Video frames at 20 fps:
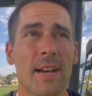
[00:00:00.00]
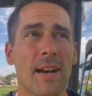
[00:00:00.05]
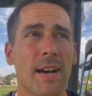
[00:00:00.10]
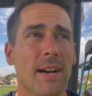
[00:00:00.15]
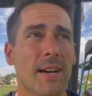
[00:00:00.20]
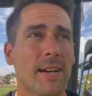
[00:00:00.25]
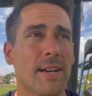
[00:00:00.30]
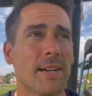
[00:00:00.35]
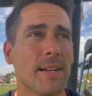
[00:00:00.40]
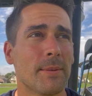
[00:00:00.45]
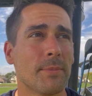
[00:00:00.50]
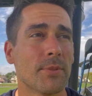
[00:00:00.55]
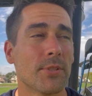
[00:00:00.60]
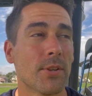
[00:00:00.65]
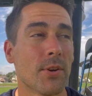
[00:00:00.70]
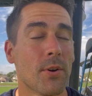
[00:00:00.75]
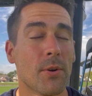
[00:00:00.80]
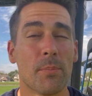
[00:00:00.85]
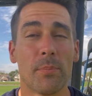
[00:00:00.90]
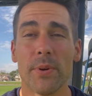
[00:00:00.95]
Um,
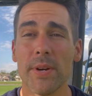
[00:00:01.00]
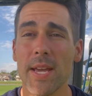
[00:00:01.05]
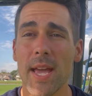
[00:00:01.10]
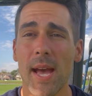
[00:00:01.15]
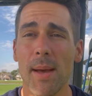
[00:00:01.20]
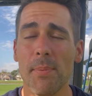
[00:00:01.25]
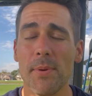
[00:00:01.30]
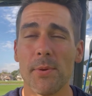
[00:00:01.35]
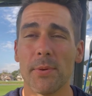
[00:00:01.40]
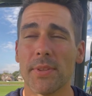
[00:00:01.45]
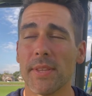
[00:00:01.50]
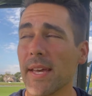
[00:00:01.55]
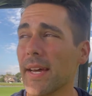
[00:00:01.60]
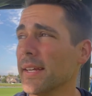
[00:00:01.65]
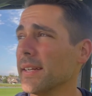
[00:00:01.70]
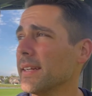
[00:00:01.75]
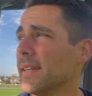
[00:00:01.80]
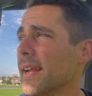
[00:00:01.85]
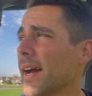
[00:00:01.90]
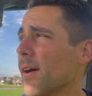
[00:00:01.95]
so pretty happy with
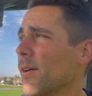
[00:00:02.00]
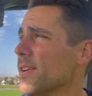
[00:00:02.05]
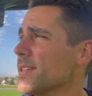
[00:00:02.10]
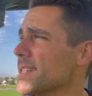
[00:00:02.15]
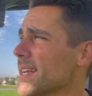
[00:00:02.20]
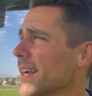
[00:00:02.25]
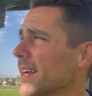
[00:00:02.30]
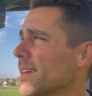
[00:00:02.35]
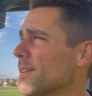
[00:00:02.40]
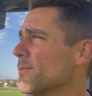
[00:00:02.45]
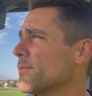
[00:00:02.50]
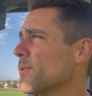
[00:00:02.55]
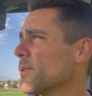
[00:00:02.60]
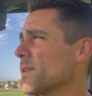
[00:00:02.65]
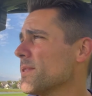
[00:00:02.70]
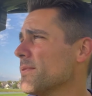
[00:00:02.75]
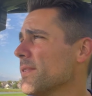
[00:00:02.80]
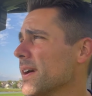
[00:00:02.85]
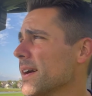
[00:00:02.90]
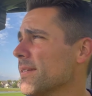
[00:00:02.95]
that. Now I just got a
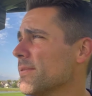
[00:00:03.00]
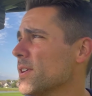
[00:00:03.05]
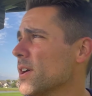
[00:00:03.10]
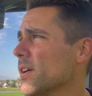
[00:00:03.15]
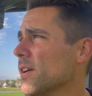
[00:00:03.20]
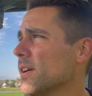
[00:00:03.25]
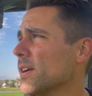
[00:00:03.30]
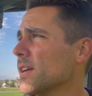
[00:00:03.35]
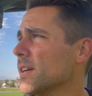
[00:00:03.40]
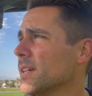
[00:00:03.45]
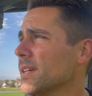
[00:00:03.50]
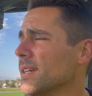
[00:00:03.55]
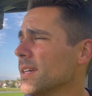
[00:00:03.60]
45 yard,